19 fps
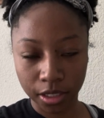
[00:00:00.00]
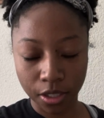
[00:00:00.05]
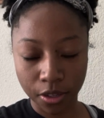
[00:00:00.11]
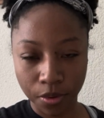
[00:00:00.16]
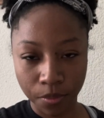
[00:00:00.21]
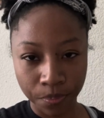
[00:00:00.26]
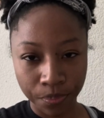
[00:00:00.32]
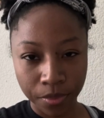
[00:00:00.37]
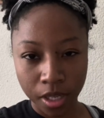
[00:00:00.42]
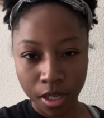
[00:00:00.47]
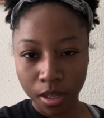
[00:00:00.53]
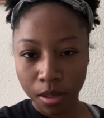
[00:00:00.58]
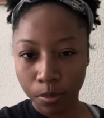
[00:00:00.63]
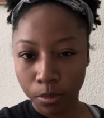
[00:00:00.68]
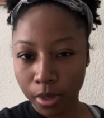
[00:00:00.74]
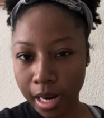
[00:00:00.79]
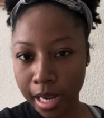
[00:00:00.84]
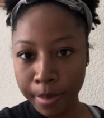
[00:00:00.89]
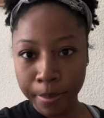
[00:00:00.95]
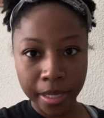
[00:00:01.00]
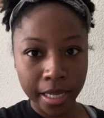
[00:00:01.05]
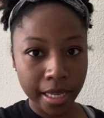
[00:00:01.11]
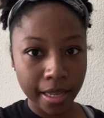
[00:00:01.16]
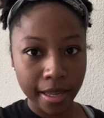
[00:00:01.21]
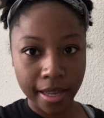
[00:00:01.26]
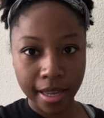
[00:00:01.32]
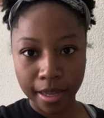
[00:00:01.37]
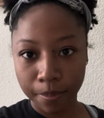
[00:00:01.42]
So prime
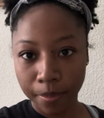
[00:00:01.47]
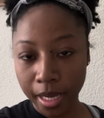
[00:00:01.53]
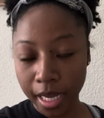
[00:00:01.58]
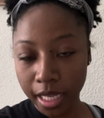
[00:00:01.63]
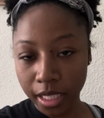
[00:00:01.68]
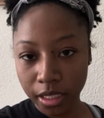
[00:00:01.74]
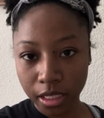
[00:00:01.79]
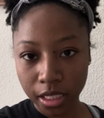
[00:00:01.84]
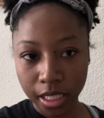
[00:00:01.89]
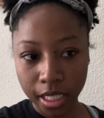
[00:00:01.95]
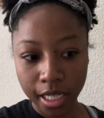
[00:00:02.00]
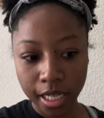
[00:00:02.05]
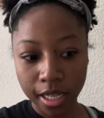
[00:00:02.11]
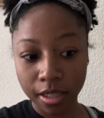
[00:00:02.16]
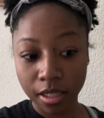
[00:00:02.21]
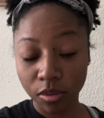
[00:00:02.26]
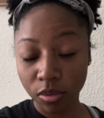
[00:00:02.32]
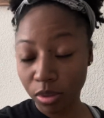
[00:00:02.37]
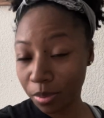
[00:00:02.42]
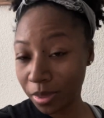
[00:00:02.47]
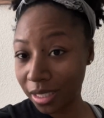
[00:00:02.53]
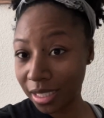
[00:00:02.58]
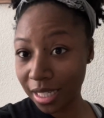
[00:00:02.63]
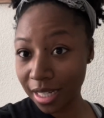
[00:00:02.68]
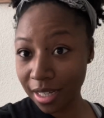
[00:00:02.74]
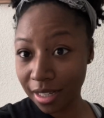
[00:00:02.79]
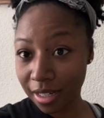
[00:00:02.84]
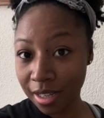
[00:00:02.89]
it and paint it, and then we'll be
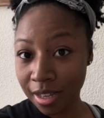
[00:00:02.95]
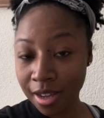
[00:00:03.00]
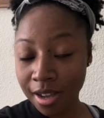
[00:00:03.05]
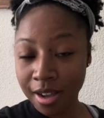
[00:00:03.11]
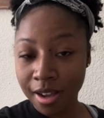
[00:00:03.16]
done.